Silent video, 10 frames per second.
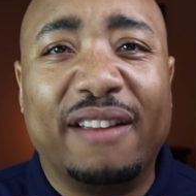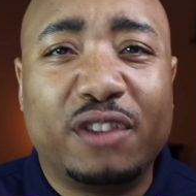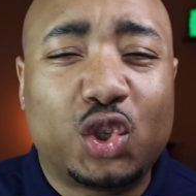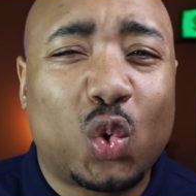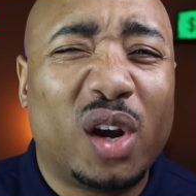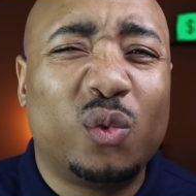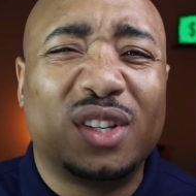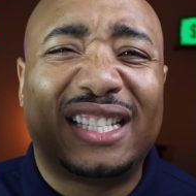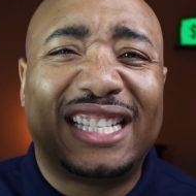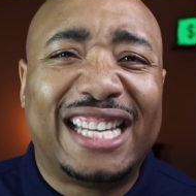Inventory
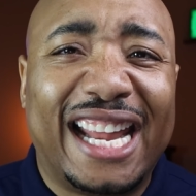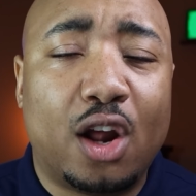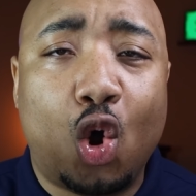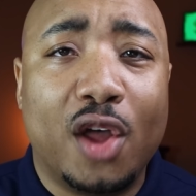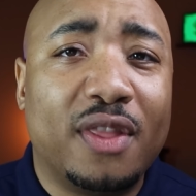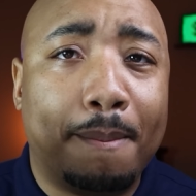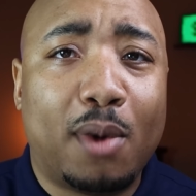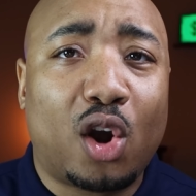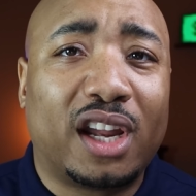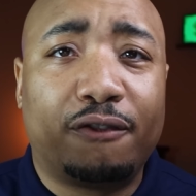will sit on the
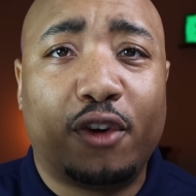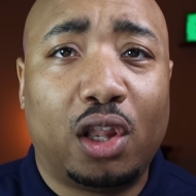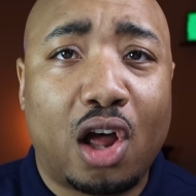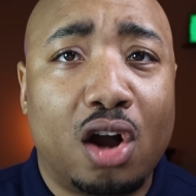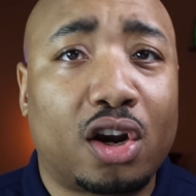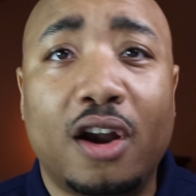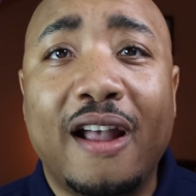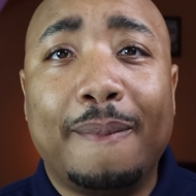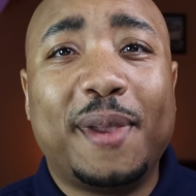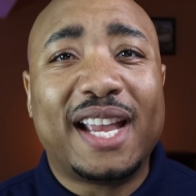market for
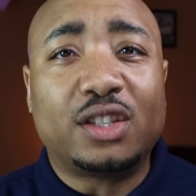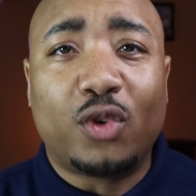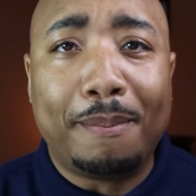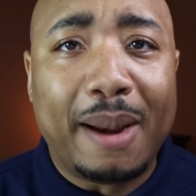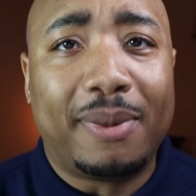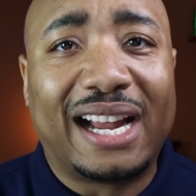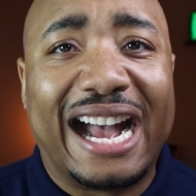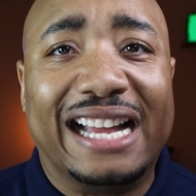longer because remember,